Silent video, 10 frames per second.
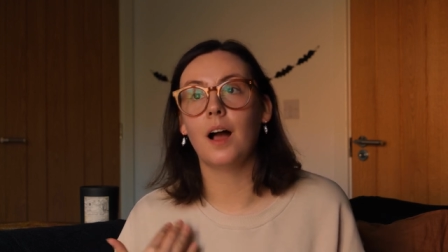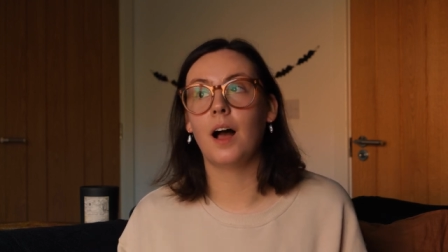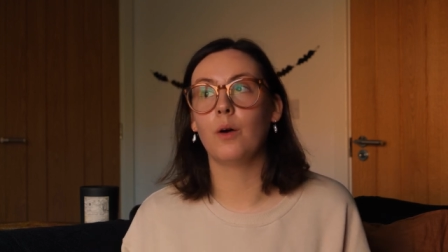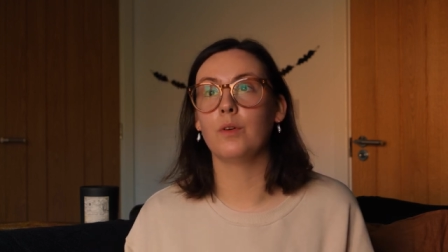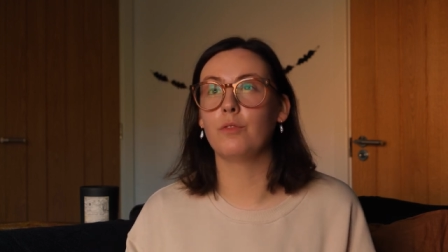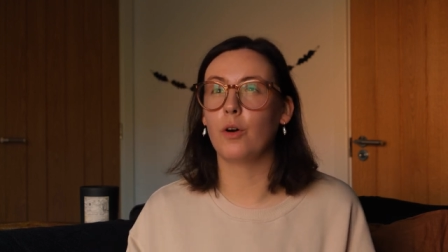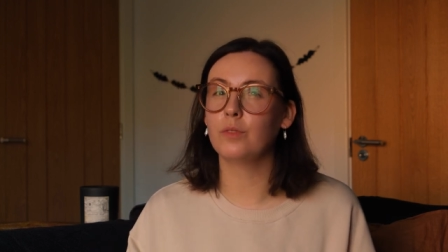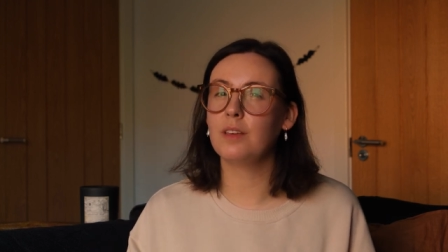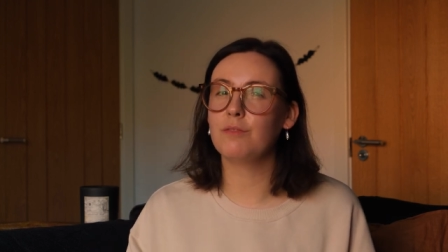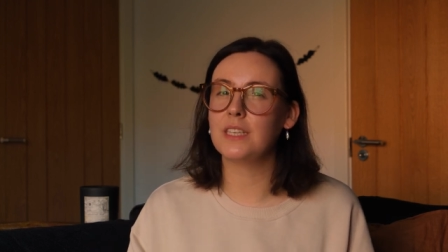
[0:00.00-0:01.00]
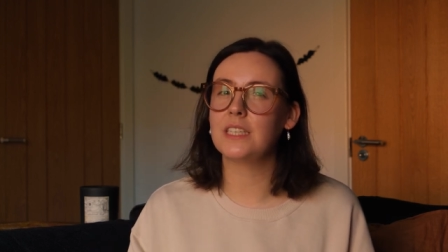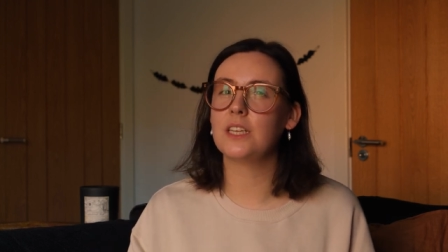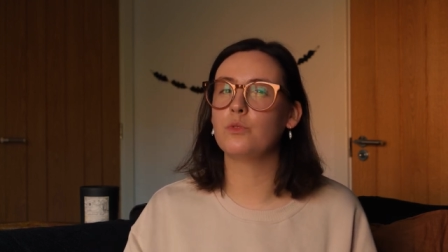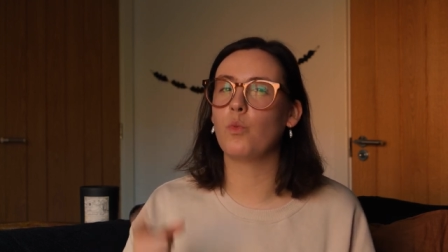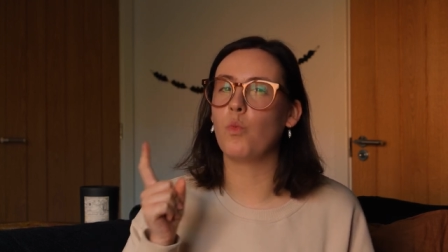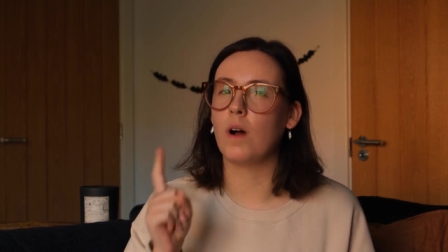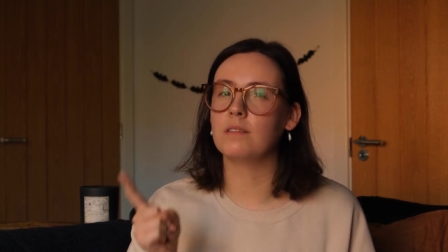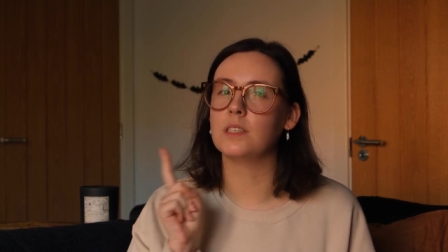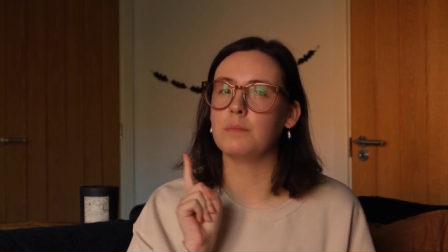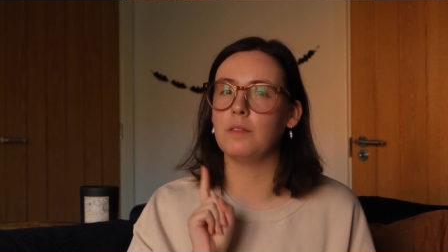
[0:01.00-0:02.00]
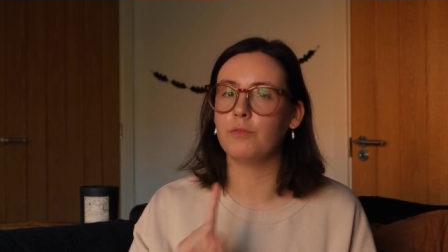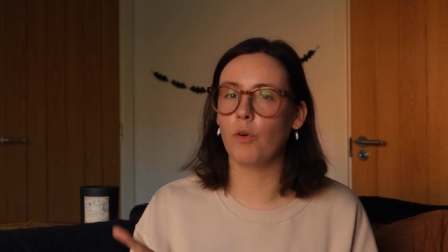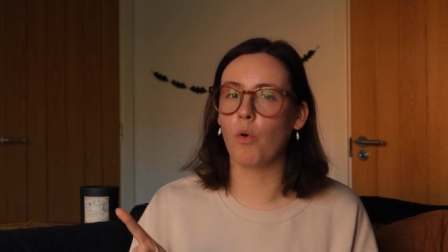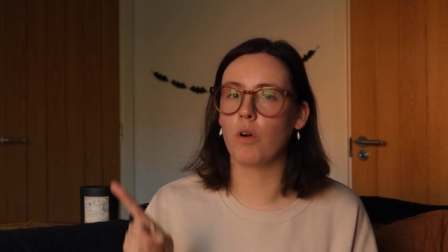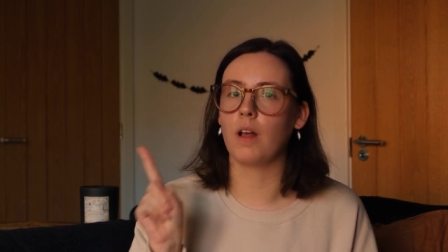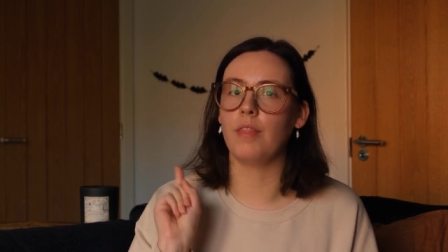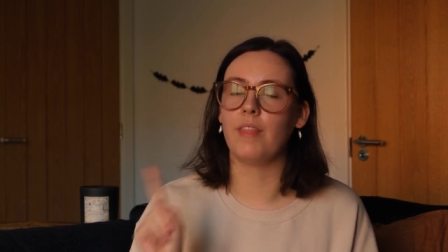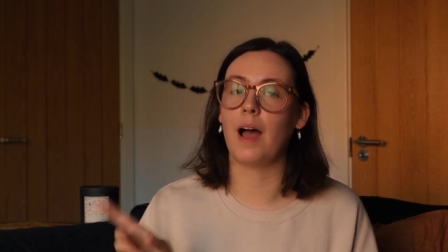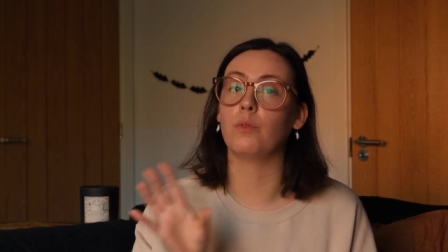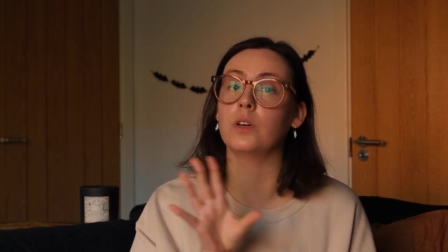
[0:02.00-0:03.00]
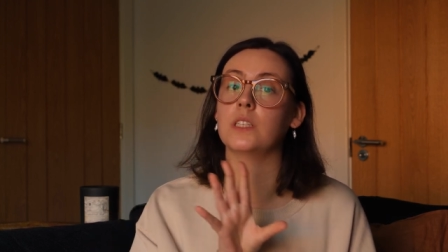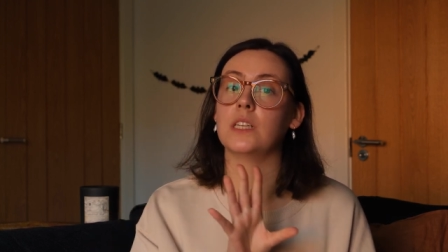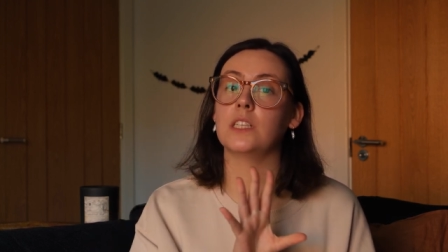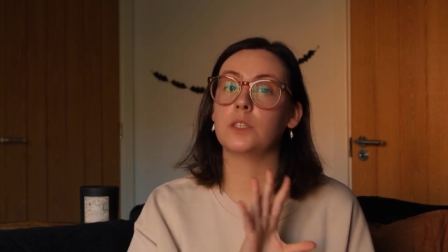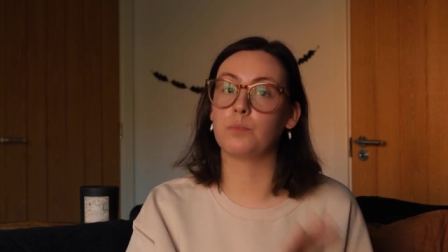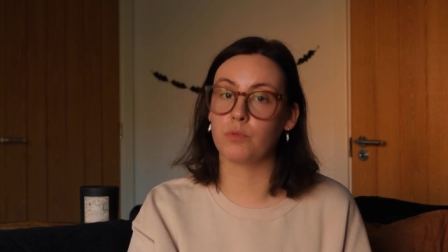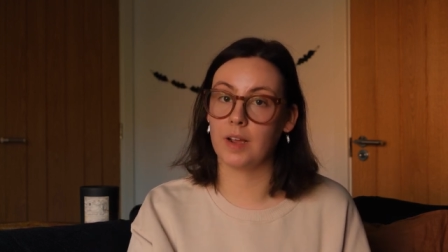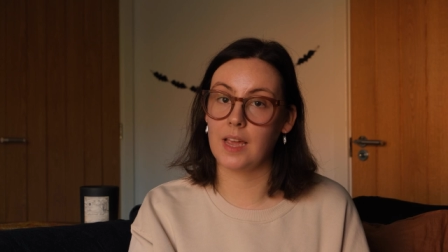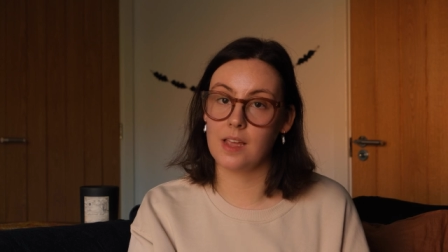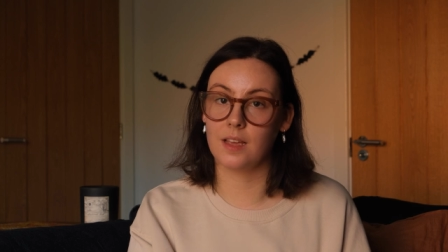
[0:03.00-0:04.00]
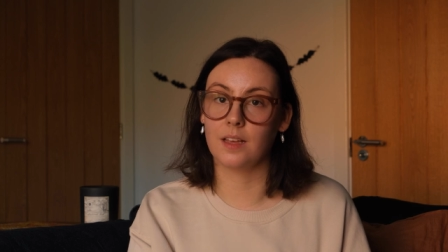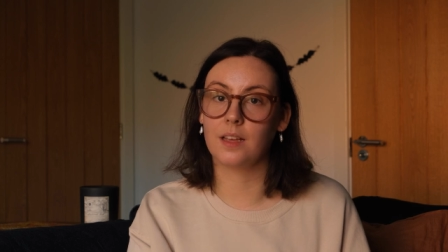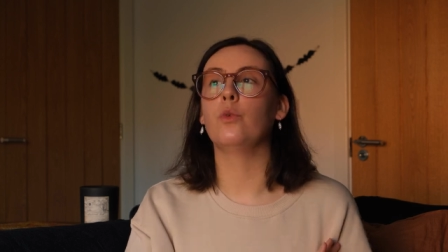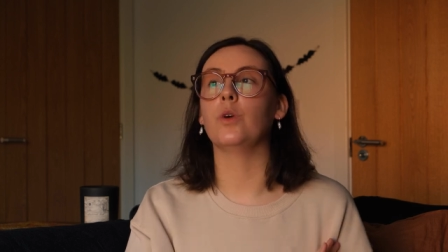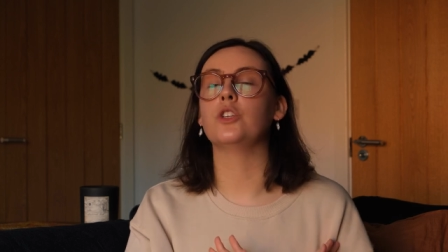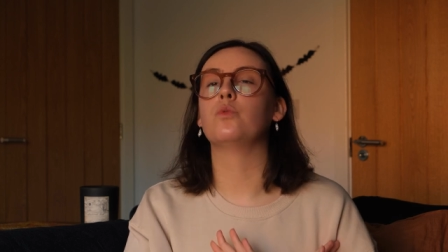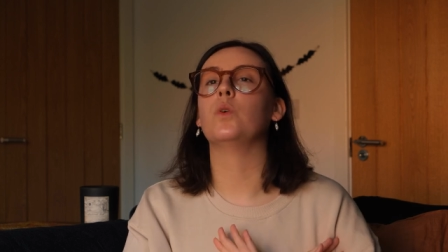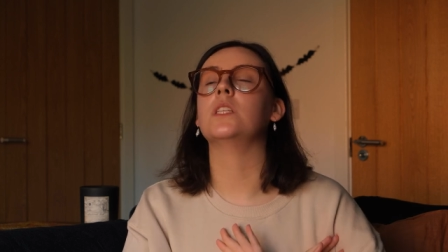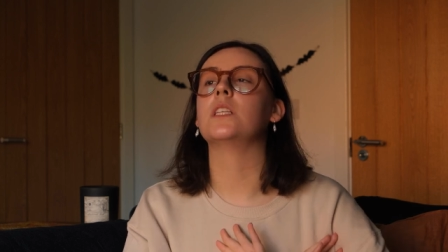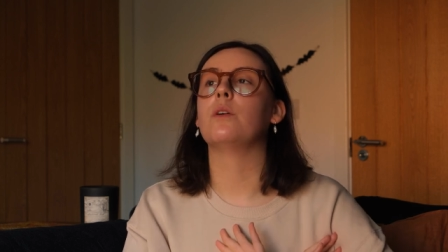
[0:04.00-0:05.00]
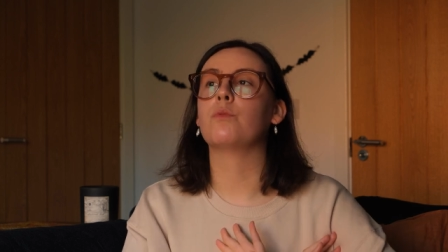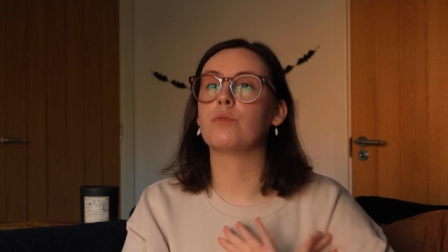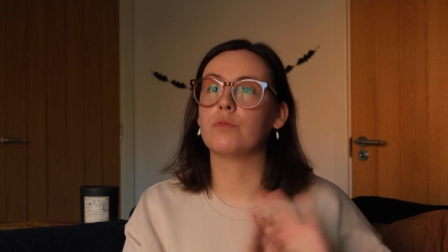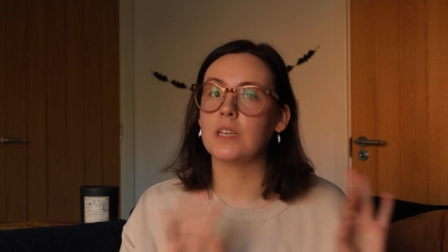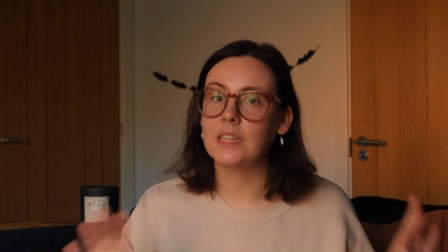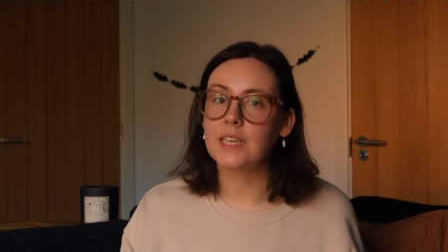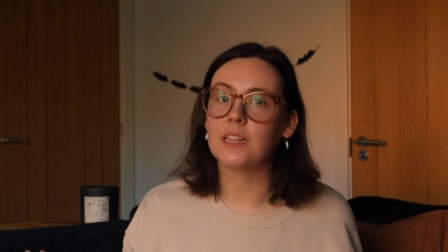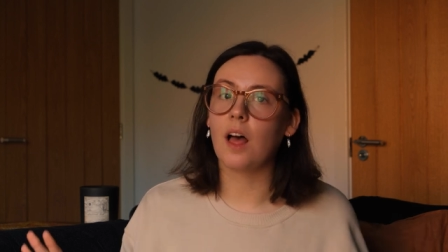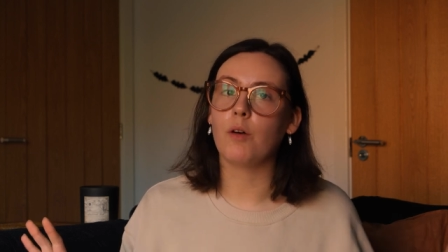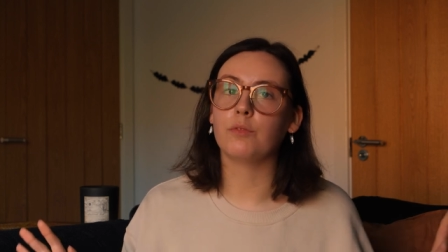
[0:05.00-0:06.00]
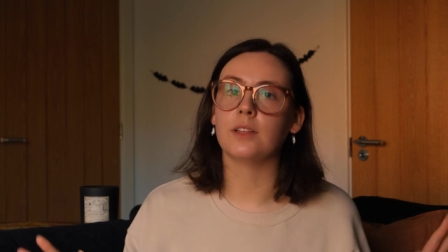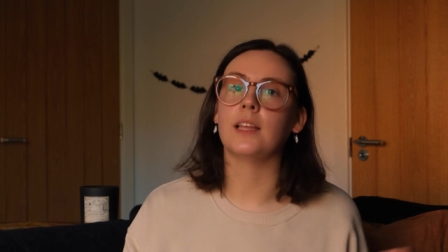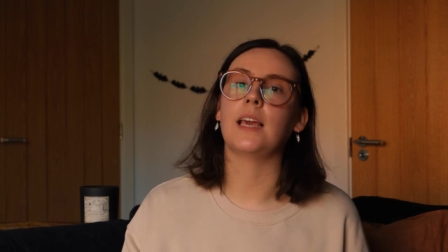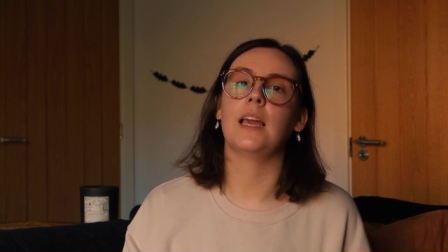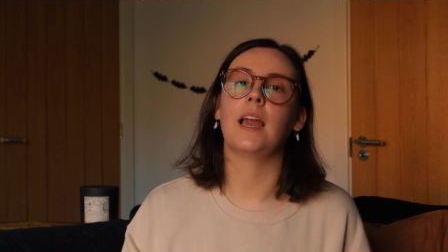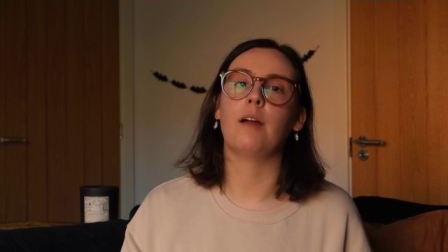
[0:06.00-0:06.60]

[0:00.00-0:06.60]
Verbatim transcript: Uh, we've only visited once before, and that was in spring, which was really lovely.